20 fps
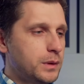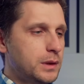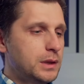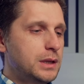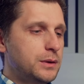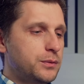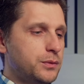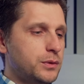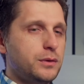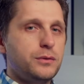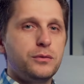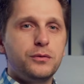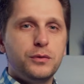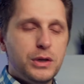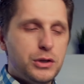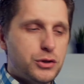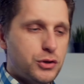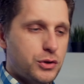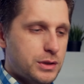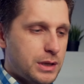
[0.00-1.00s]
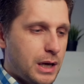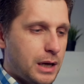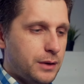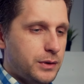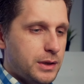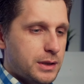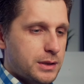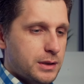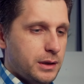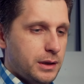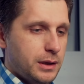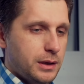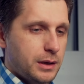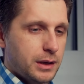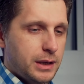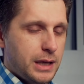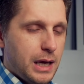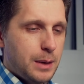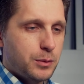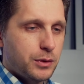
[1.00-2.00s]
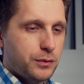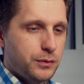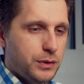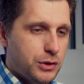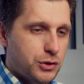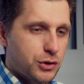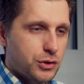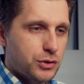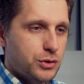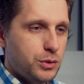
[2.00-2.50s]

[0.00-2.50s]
different features, obviously, camera features.